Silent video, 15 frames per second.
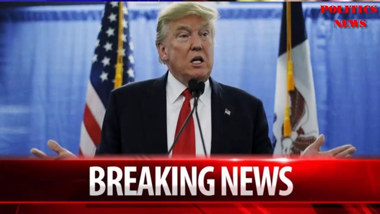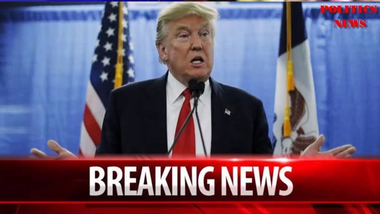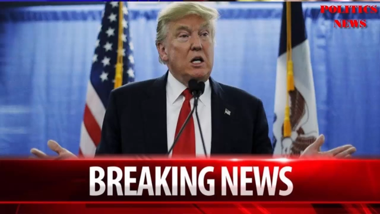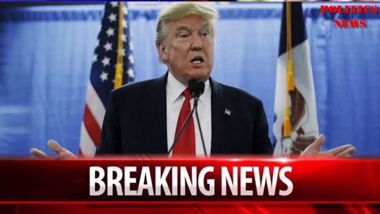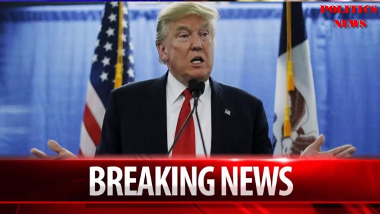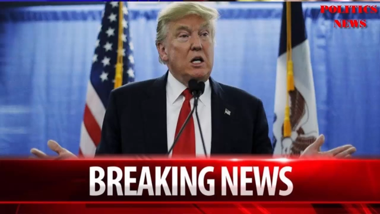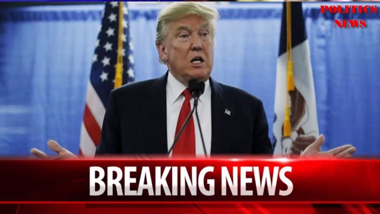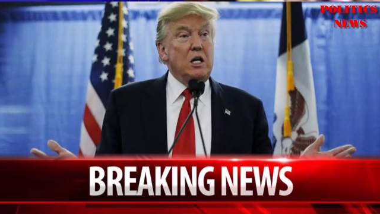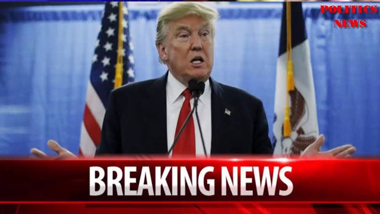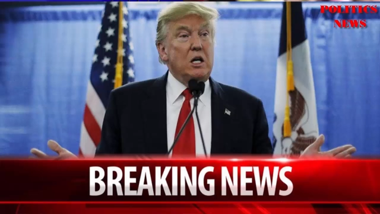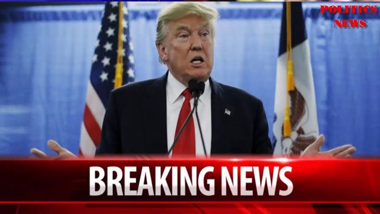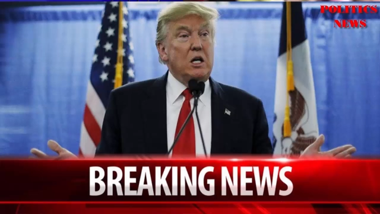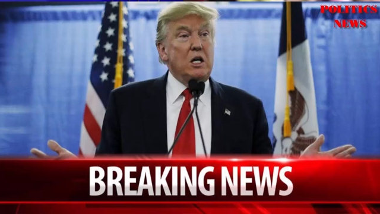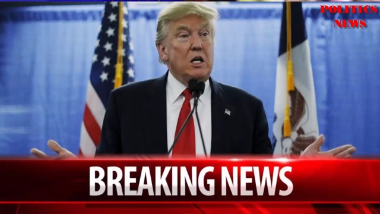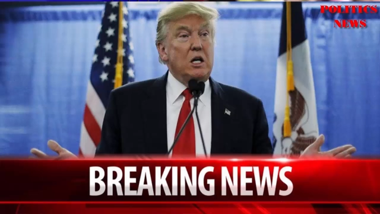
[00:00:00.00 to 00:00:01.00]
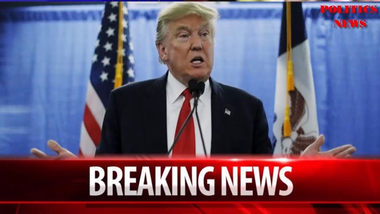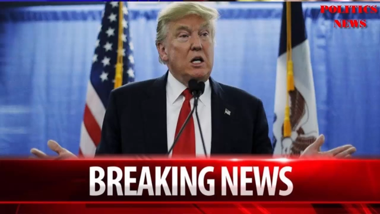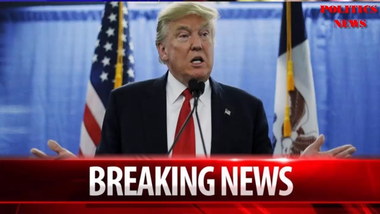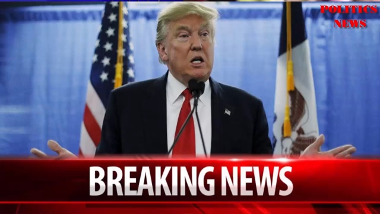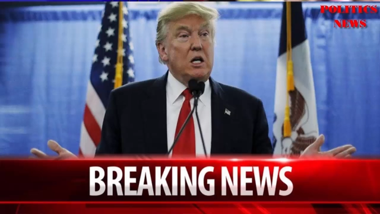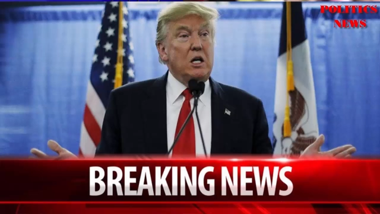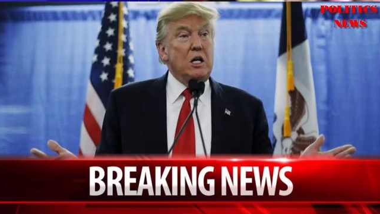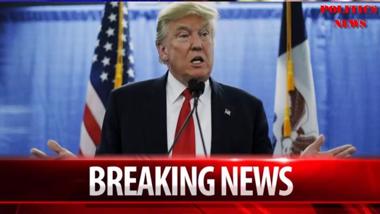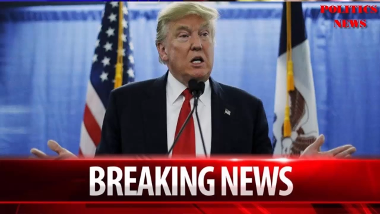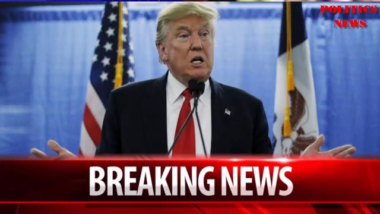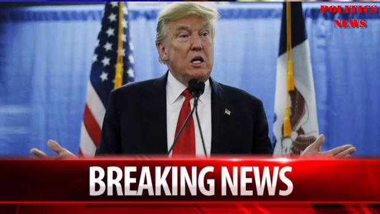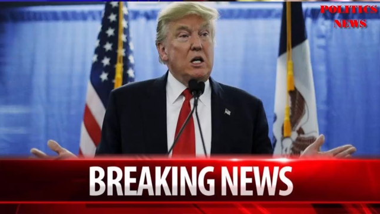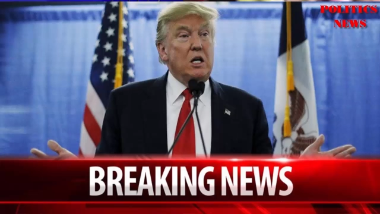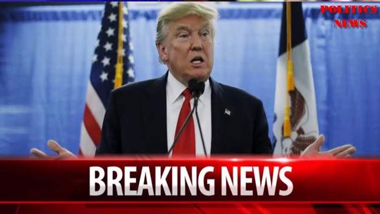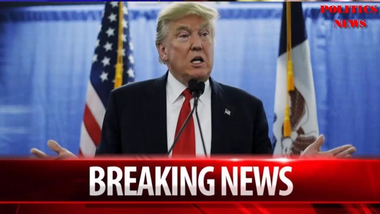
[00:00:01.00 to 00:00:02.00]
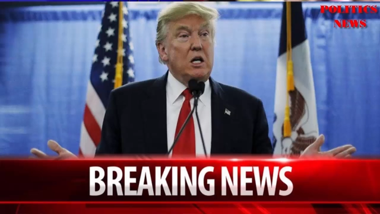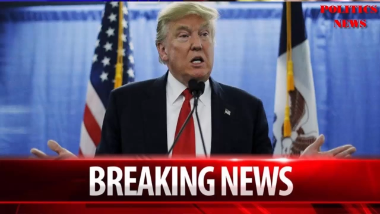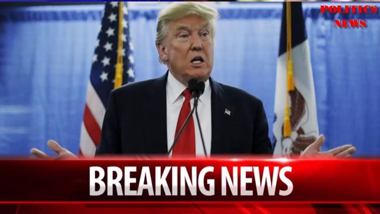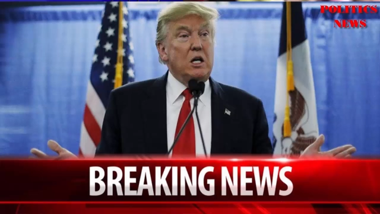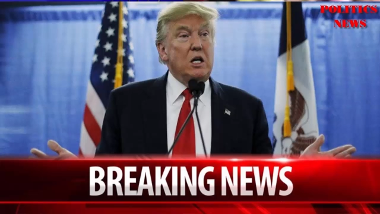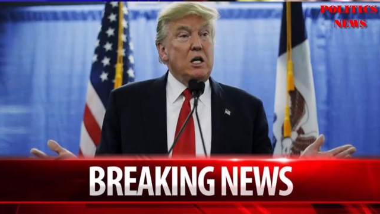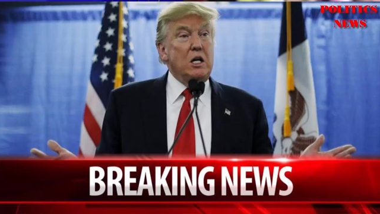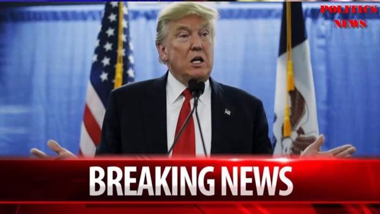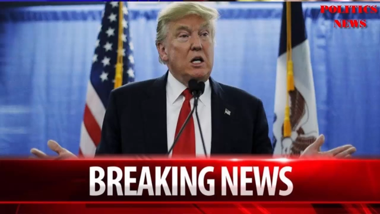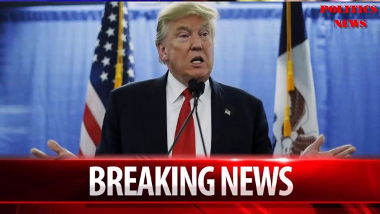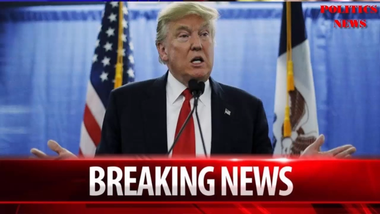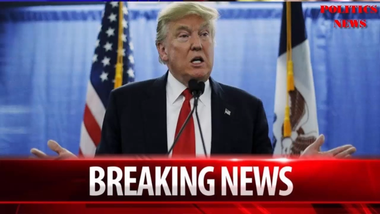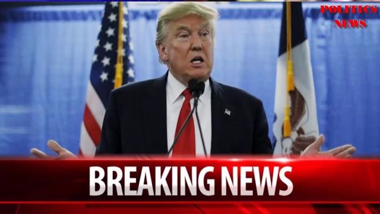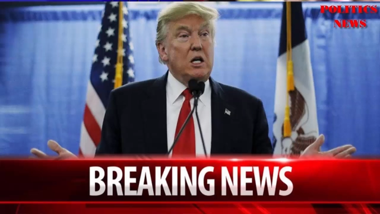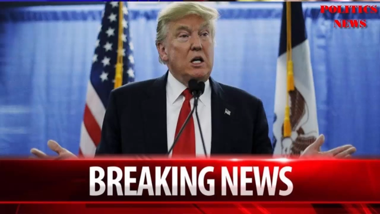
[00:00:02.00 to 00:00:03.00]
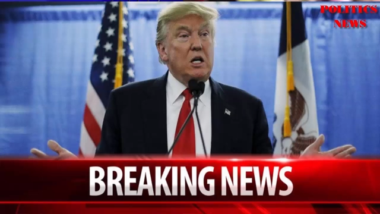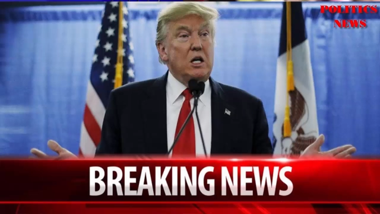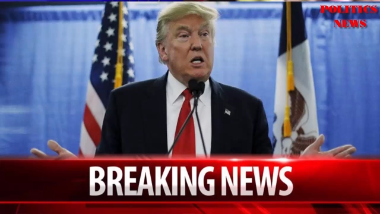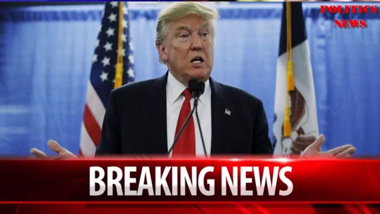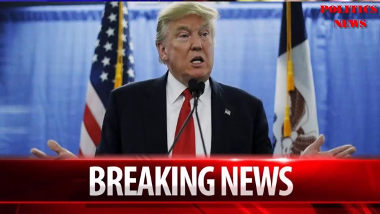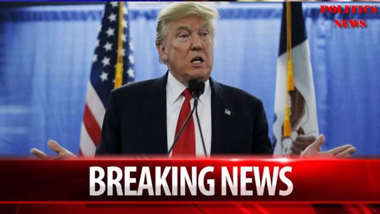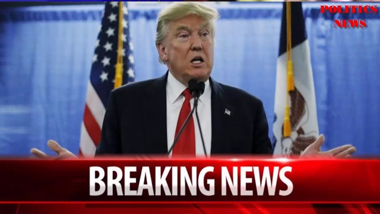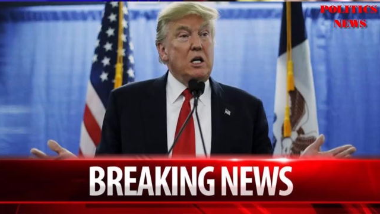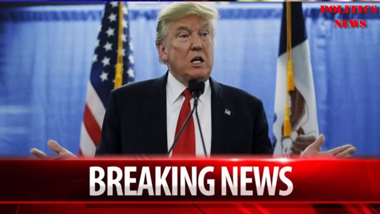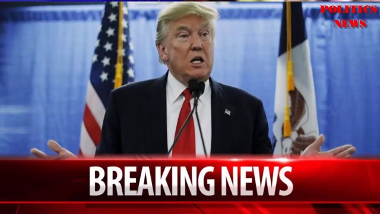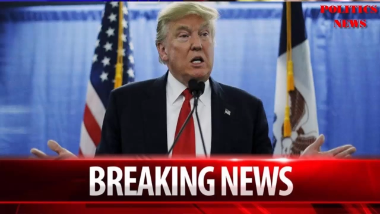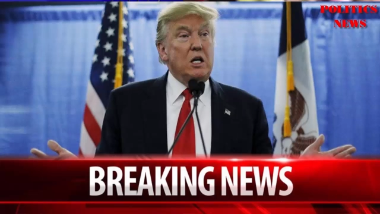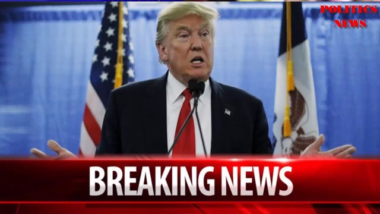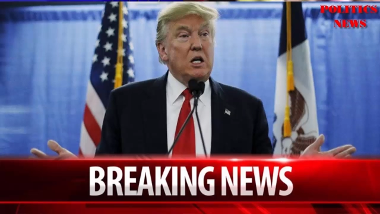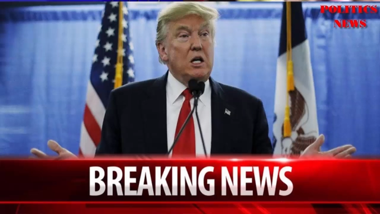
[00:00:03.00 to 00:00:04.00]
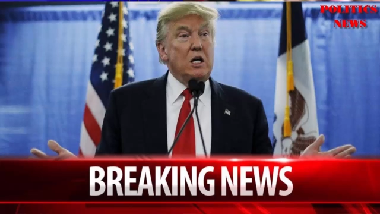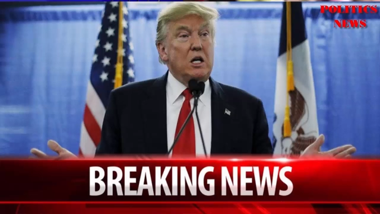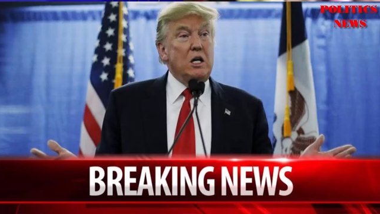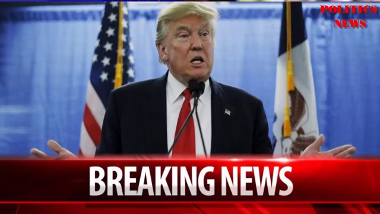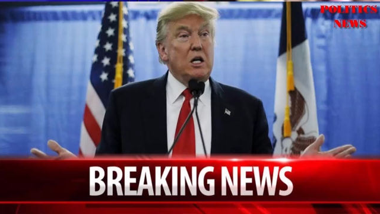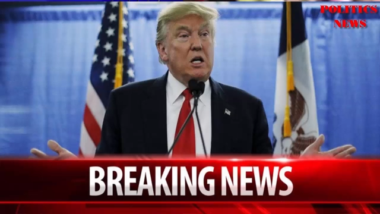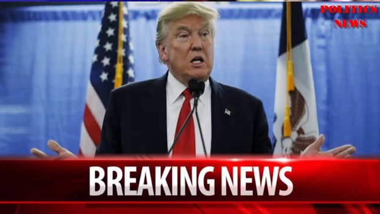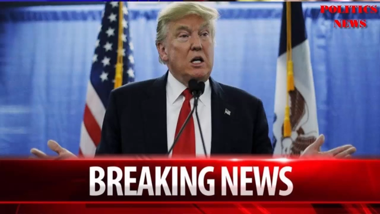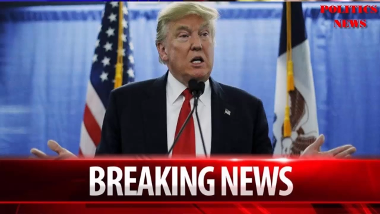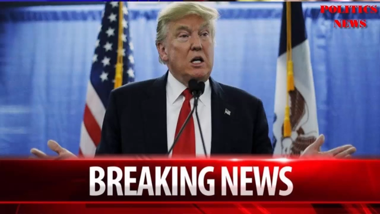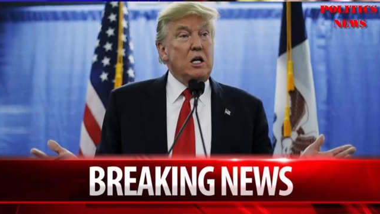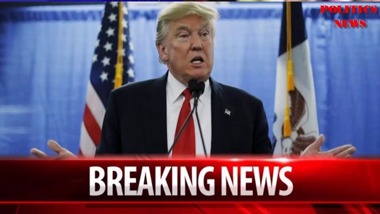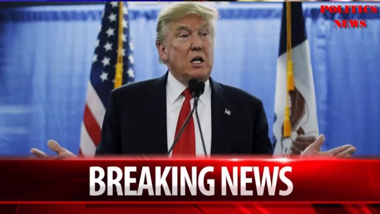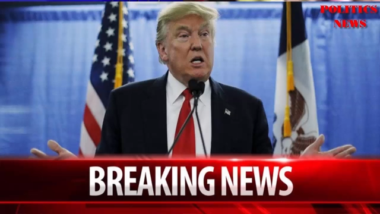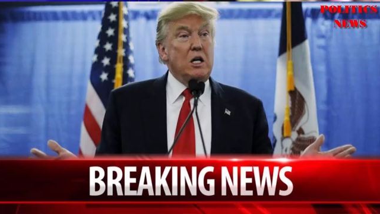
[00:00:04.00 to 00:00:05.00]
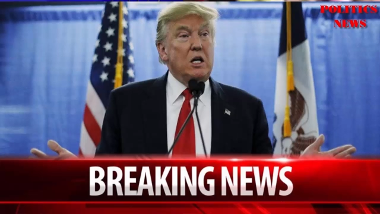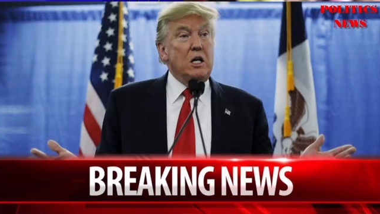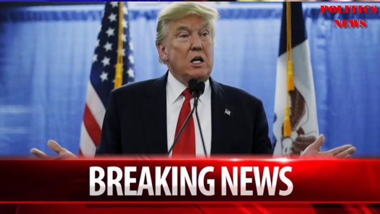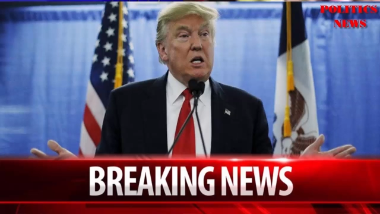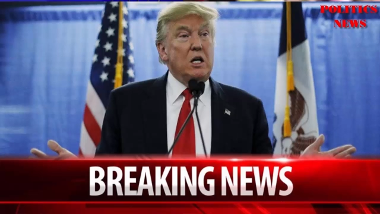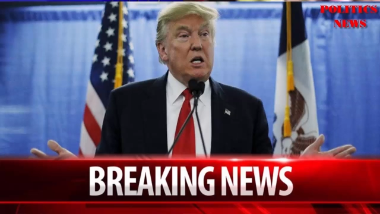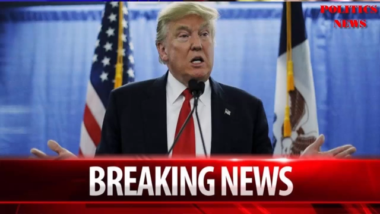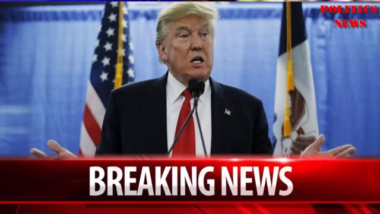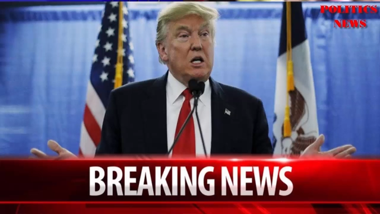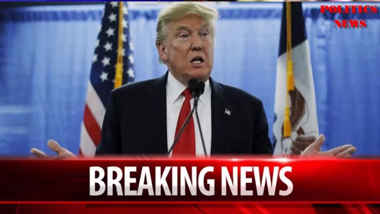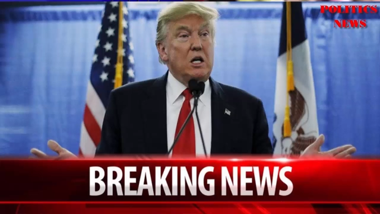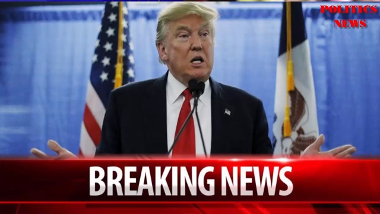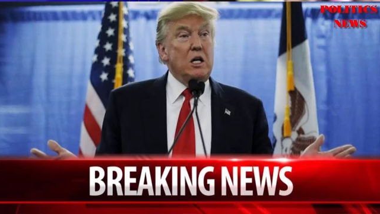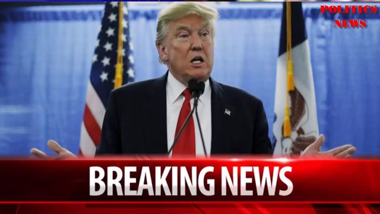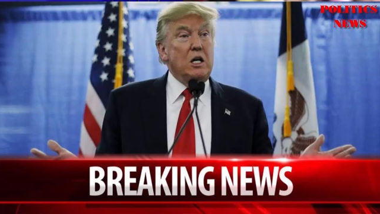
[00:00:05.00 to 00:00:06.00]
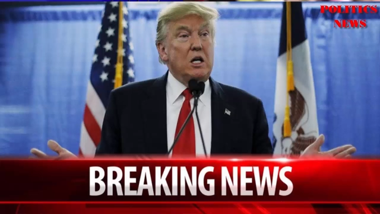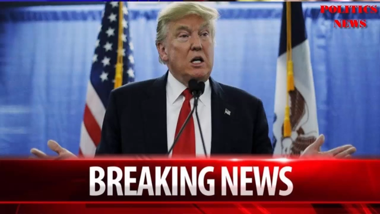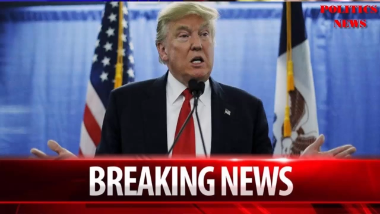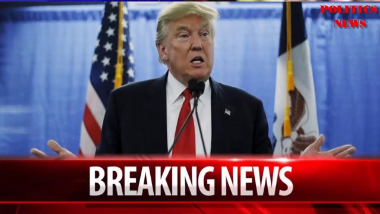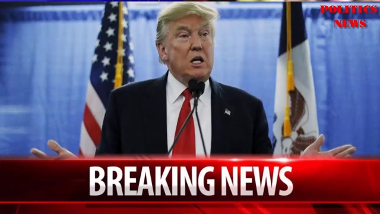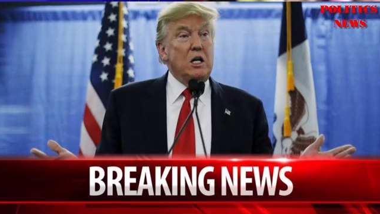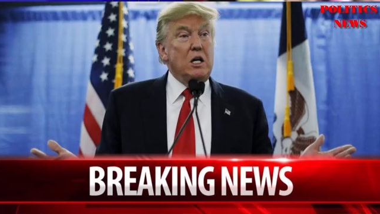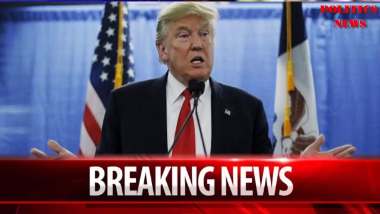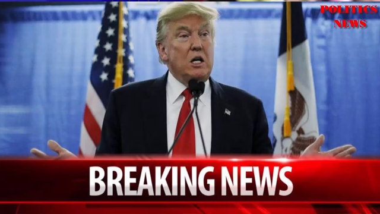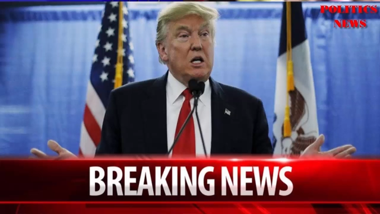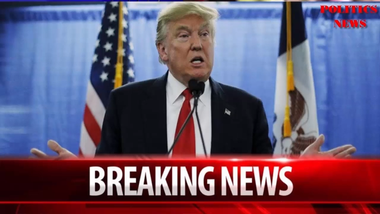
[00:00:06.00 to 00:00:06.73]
(no lip movement)